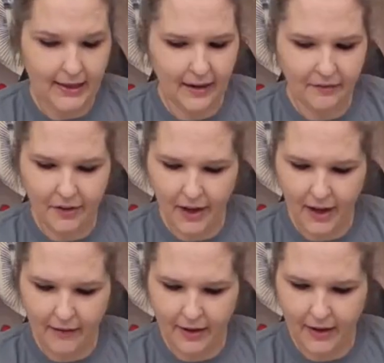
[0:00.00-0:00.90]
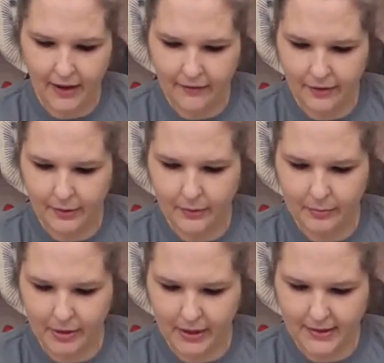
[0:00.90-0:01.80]
Never have I ever
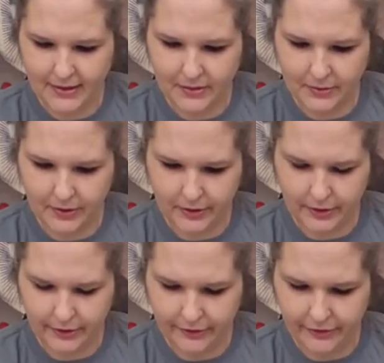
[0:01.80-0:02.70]
replaced a roof